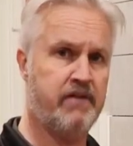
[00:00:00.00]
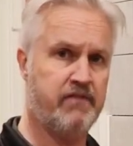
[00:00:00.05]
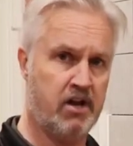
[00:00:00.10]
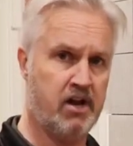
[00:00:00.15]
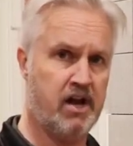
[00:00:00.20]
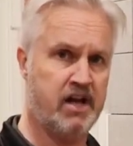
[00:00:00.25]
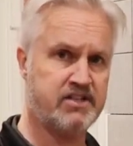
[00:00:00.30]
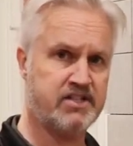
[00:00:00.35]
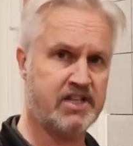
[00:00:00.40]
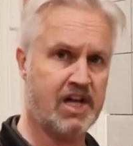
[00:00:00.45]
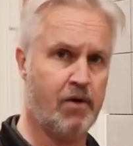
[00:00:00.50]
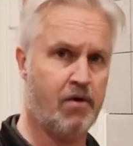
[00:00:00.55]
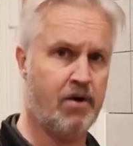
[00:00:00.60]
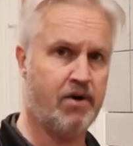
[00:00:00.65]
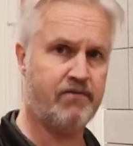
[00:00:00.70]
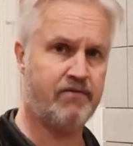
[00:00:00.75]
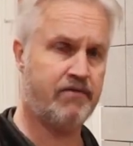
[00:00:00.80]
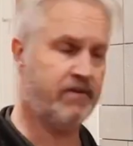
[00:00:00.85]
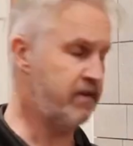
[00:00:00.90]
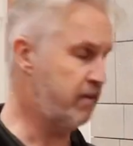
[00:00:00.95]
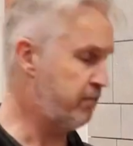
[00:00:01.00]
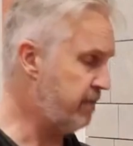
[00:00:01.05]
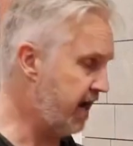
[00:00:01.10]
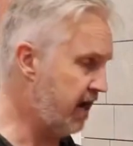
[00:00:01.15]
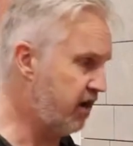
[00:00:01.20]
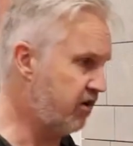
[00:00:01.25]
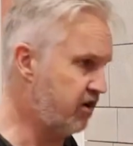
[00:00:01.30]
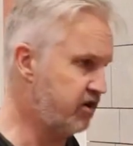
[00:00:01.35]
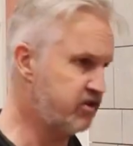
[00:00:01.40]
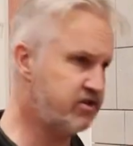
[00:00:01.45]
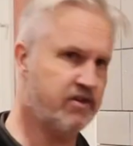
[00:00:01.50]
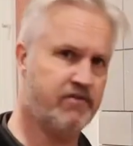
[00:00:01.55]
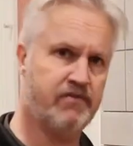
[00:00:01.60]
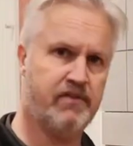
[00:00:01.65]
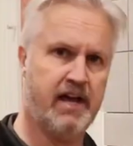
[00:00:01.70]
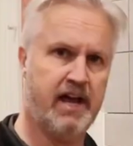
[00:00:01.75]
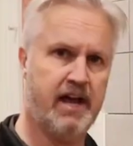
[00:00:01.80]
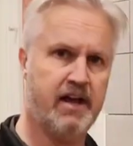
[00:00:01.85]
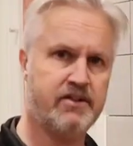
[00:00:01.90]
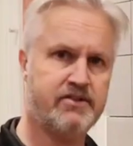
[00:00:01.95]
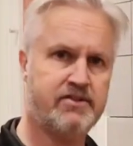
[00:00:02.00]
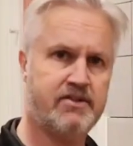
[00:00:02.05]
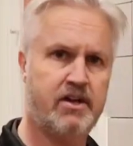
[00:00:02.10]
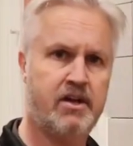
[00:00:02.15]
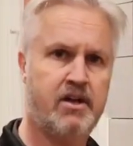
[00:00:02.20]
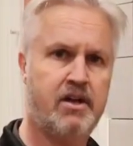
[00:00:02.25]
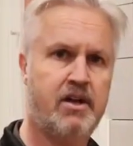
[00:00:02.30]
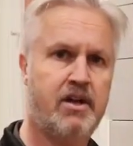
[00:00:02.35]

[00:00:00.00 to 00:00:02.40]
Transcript: and the lights go off and the power goes off in the house,